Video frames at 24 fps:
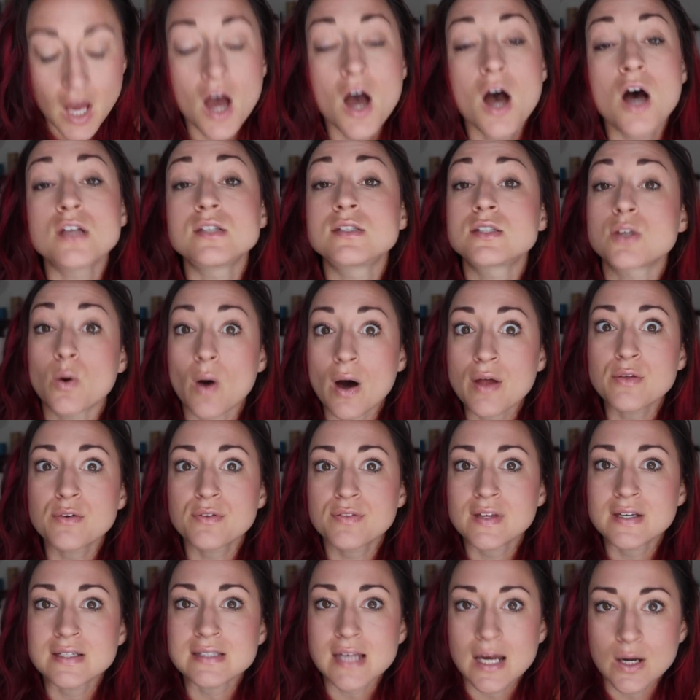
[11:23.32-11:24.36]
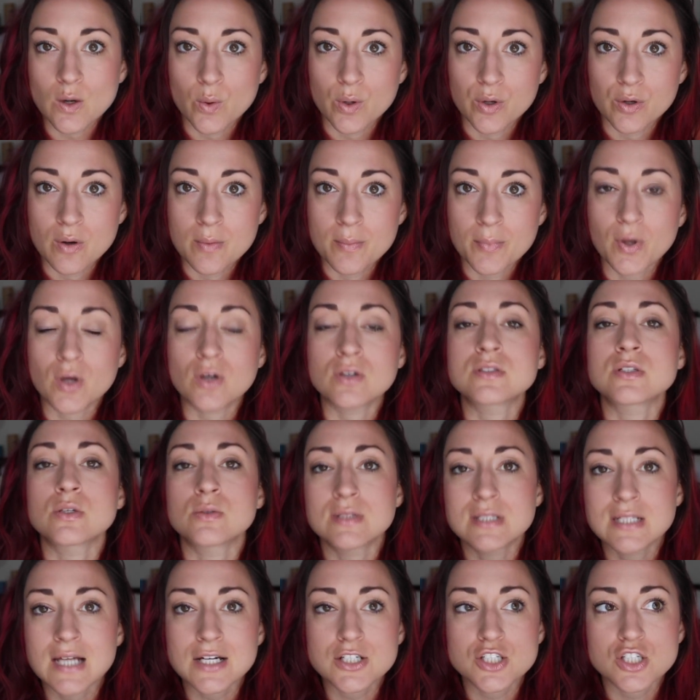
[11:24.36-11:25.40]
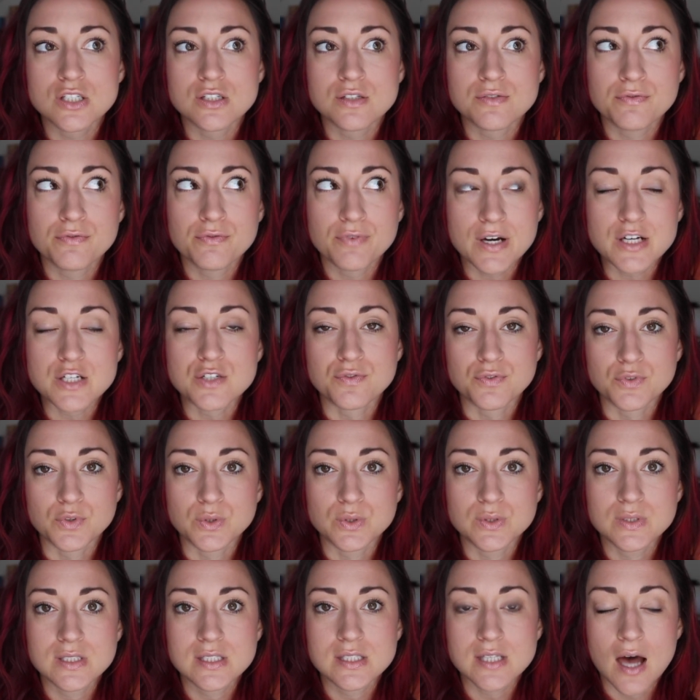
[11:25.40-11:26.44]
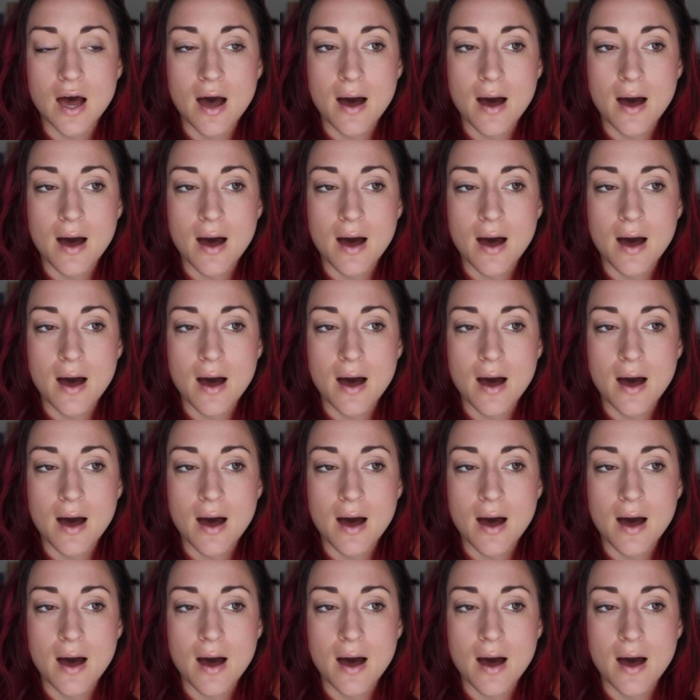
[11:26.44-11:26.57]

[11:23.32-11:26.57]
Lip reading: So other things I order in bulk, so it's not just fresh foods,